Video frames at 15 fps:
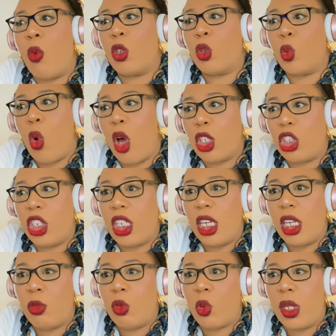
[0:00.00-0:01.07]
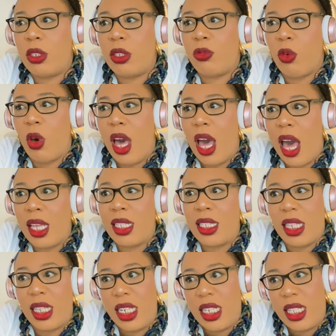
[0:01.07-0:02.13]
was watching him 24 hours. The
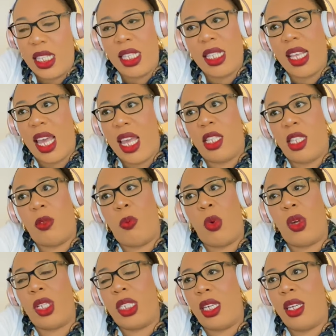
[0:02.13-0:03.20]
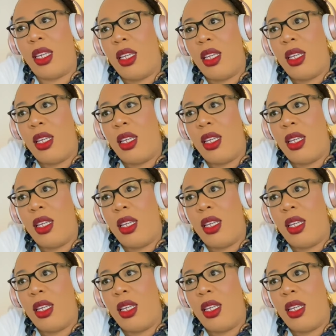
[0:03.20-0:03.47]
thing is inside his body.